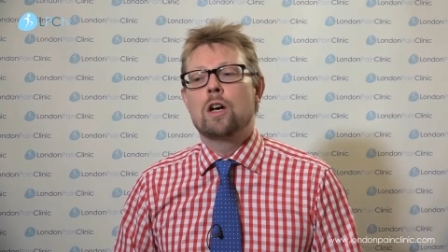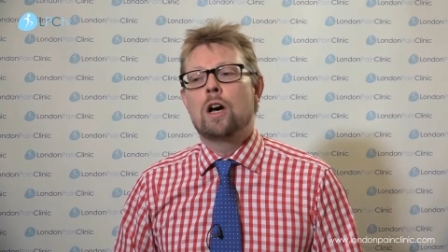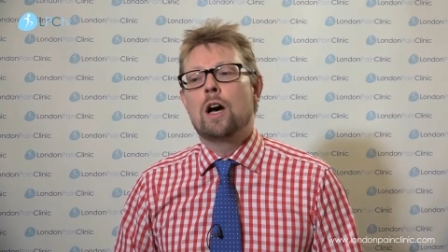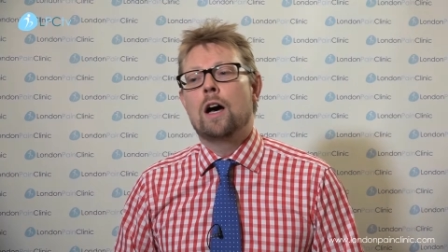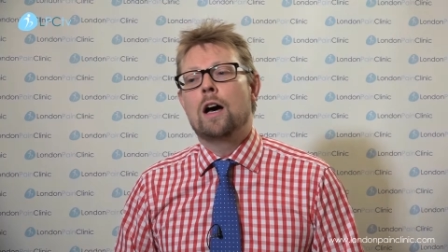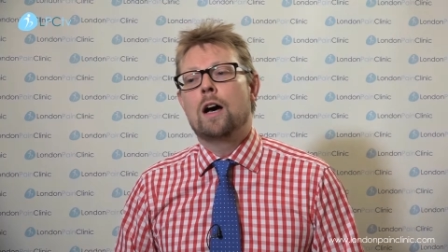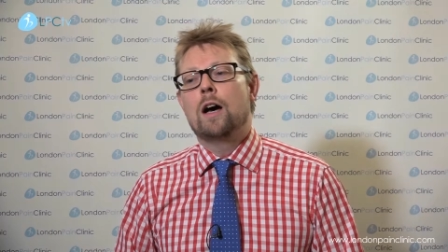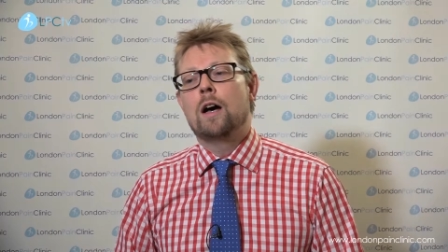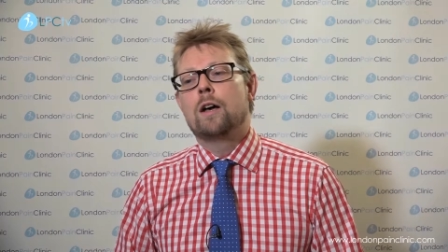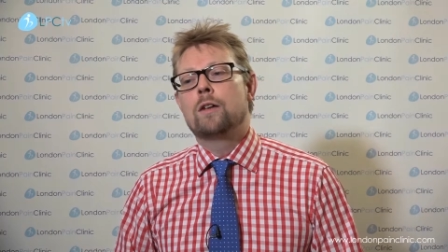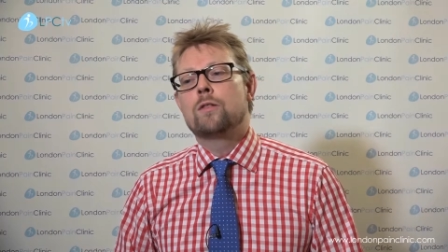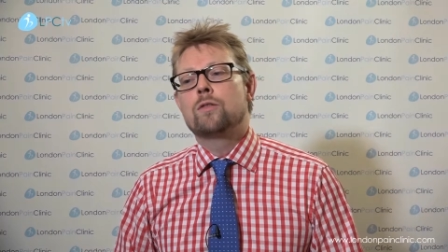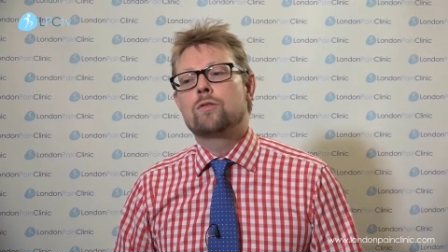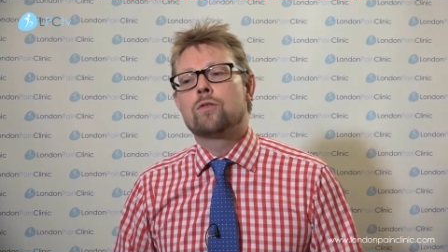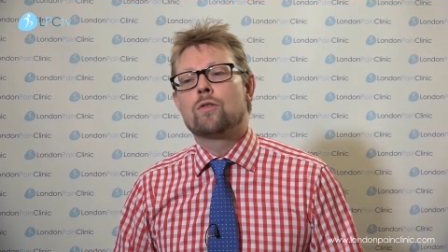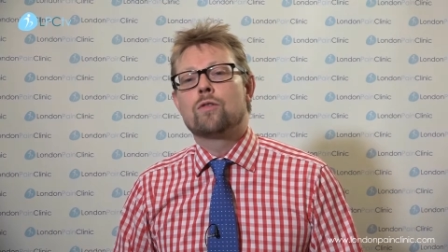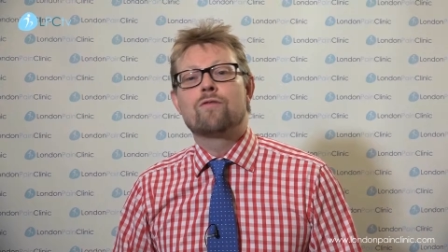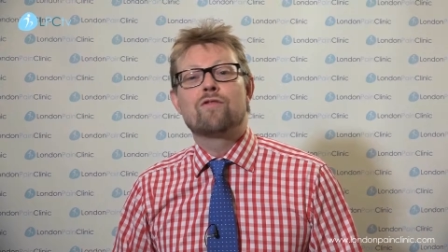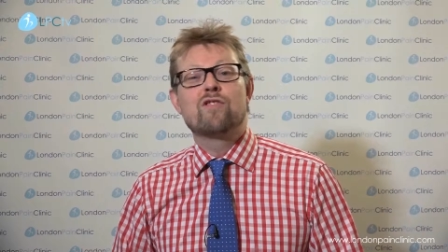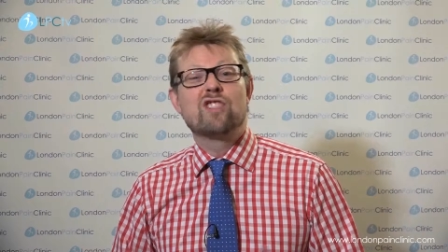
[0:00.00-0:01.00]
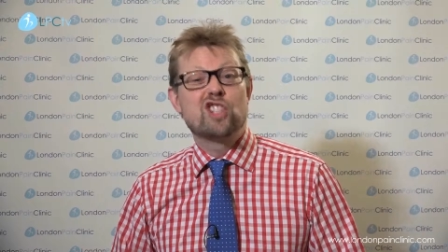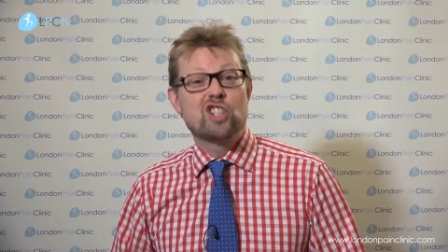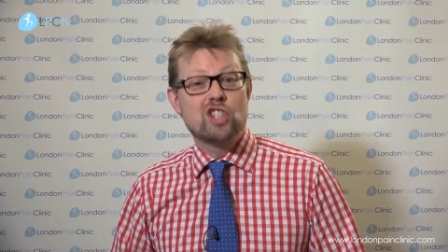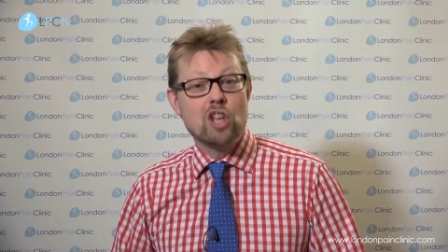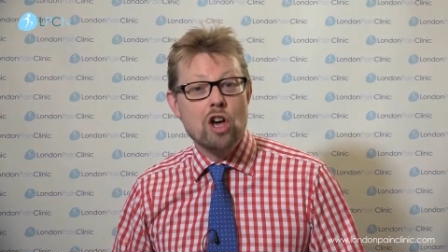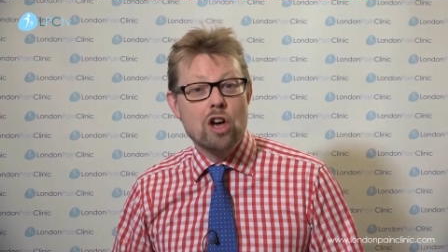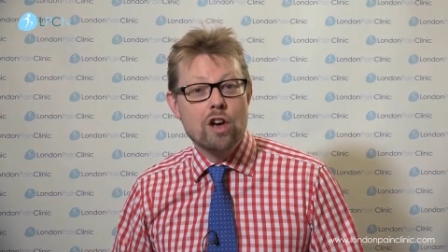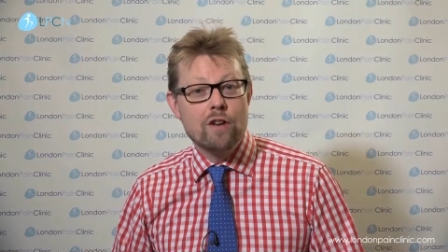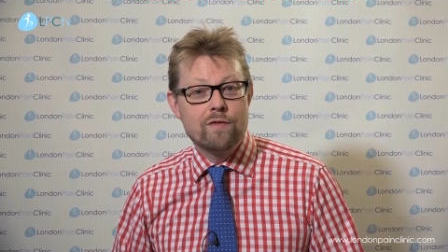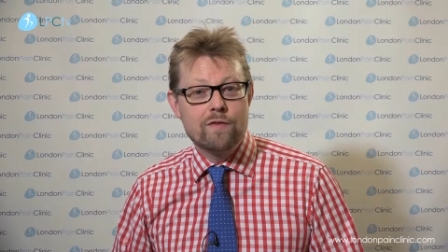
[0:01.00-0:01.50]
uh, sort of
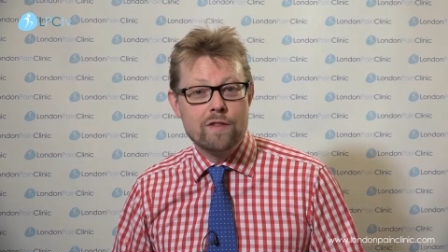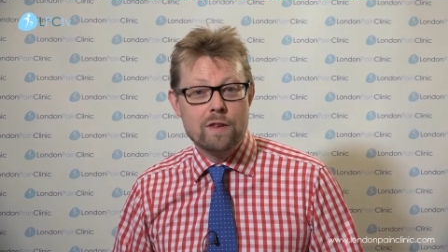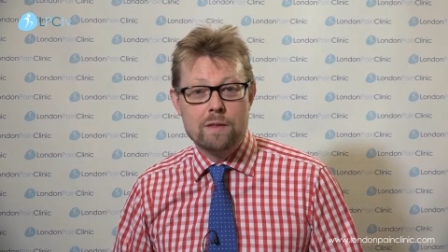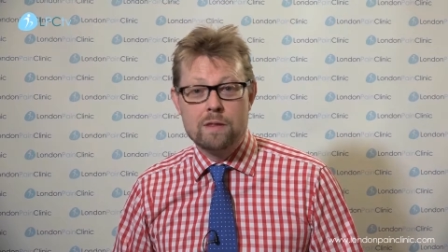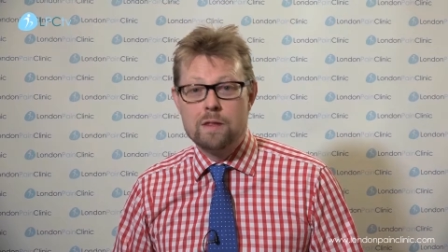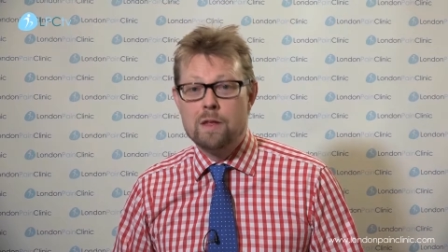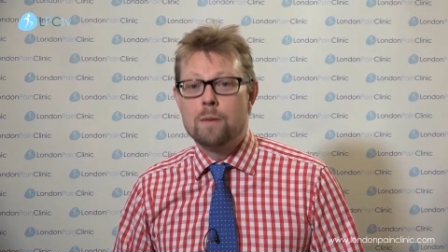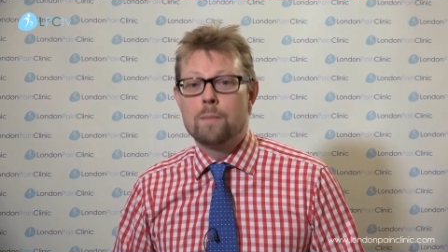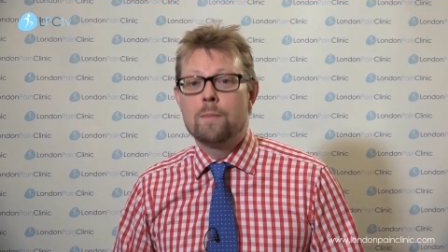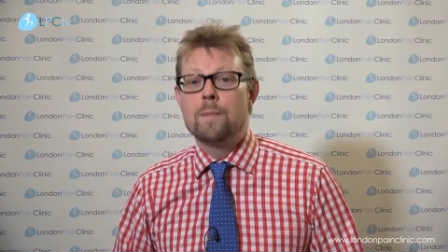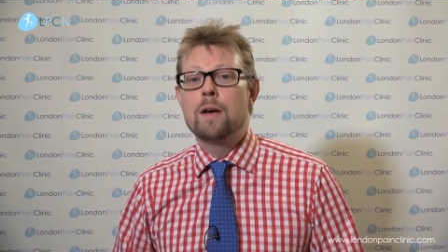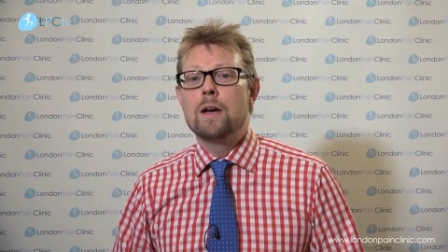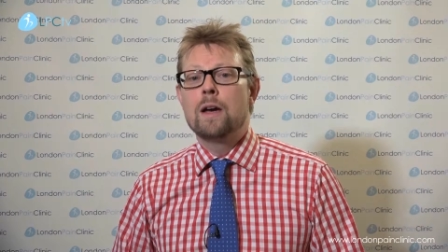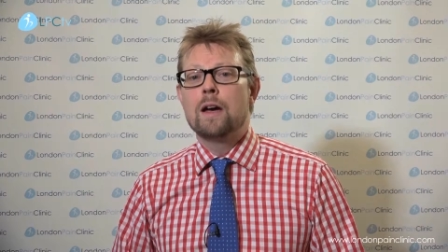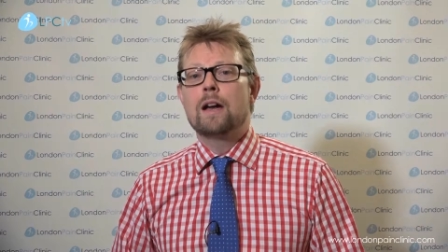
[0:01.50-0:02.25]
reserve in them,